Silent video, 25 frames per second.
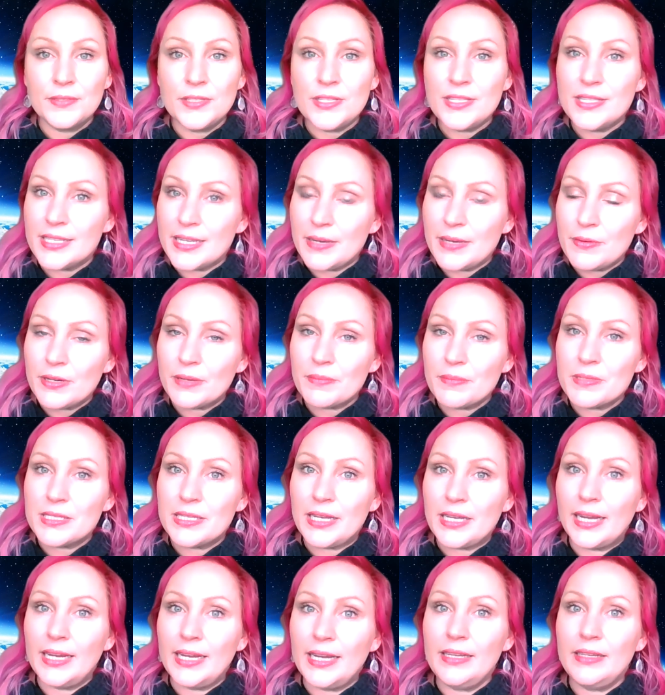See what I'm
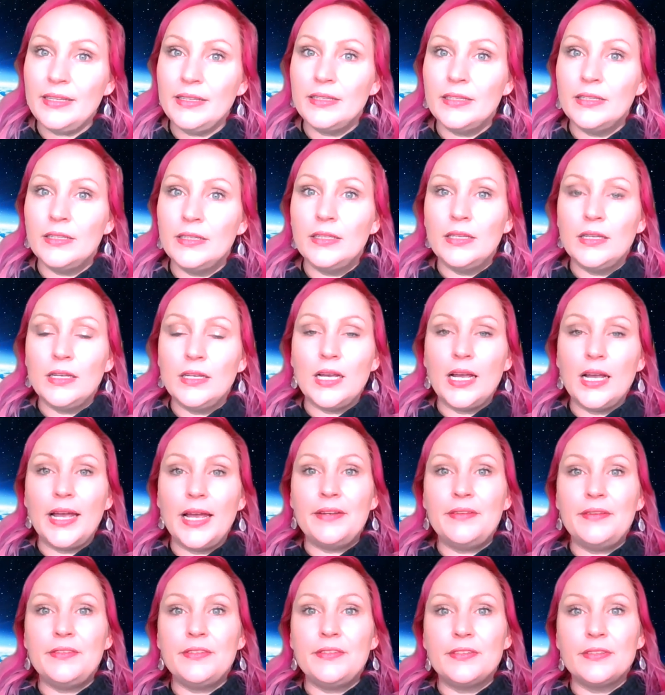saying?
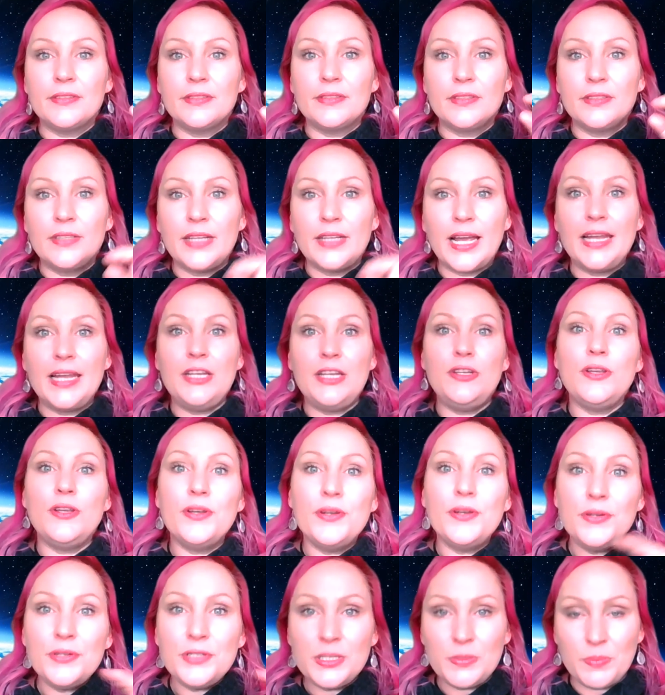And they
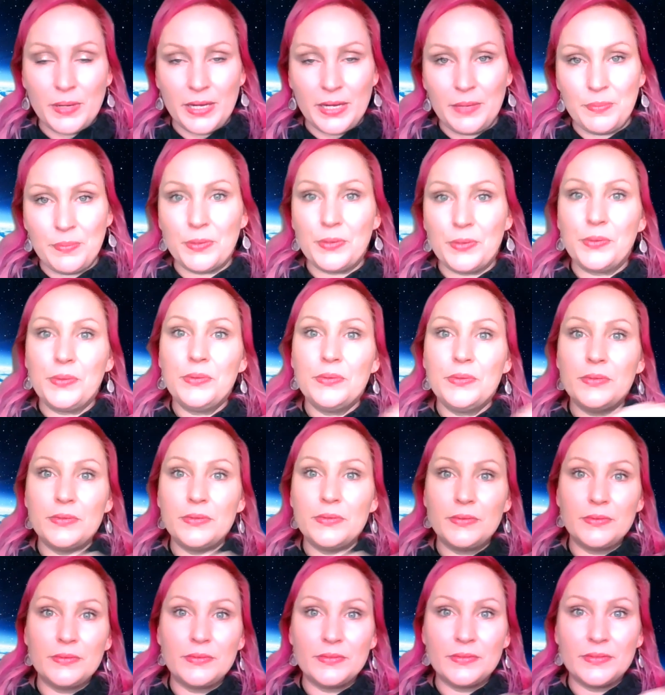use people
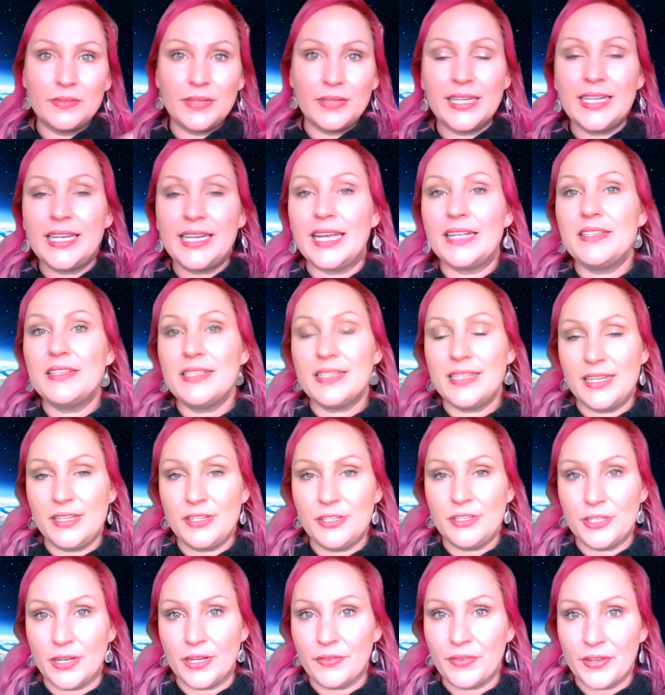against
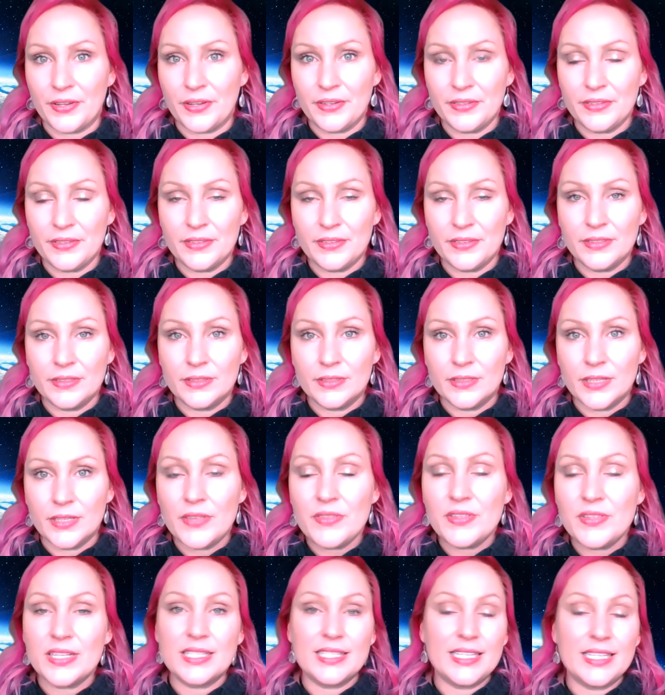each other.
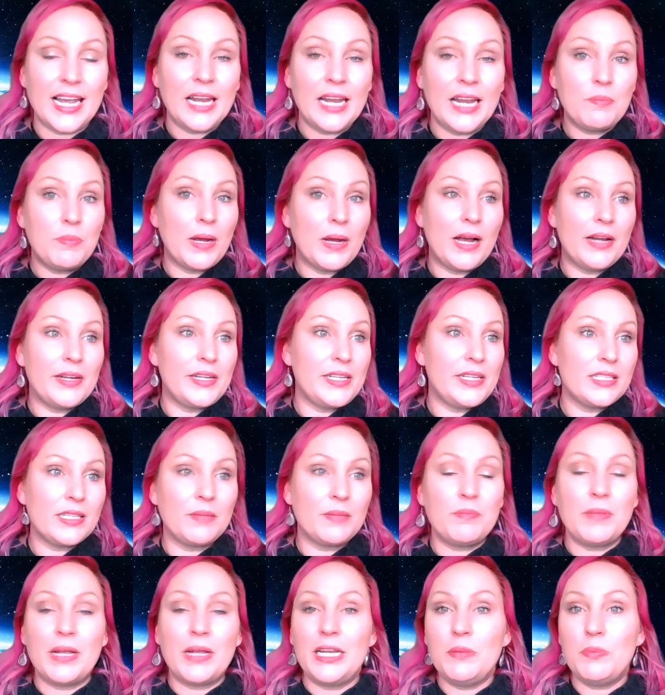And the sad part is
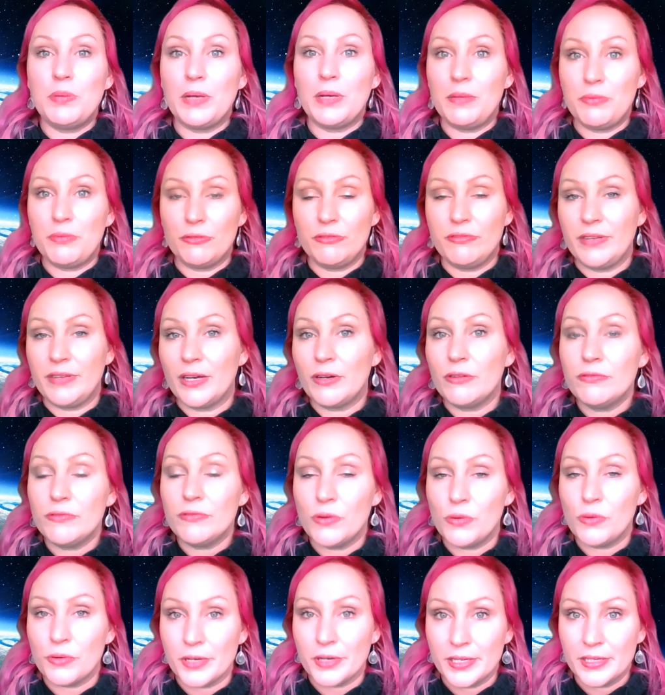that many people fell
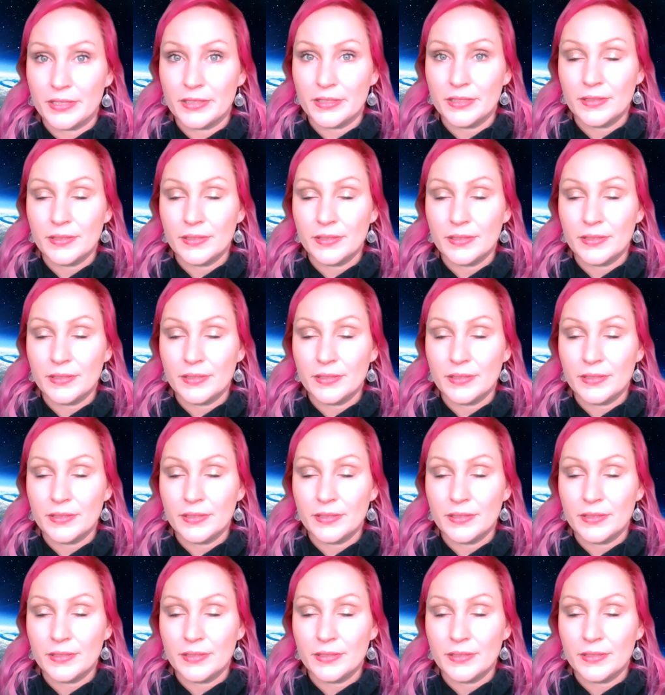for it.